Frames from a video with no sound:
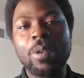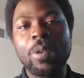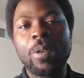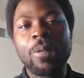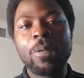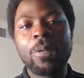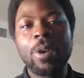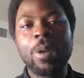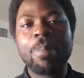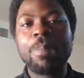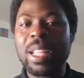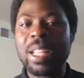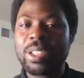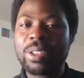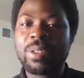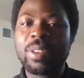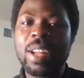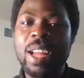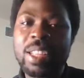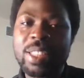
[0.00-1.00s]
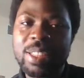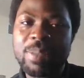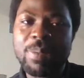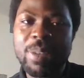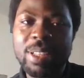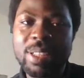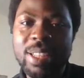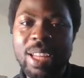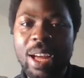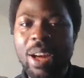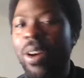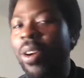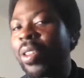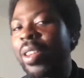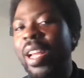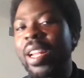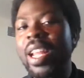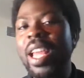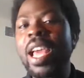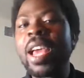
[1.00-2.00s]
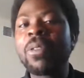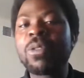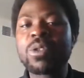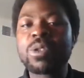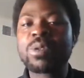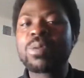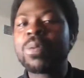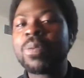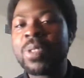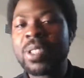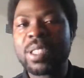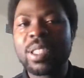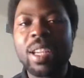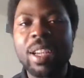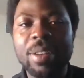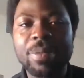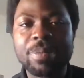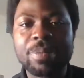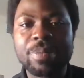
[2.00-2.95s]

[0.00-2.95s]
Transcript: for a particular semester on an F2 visa.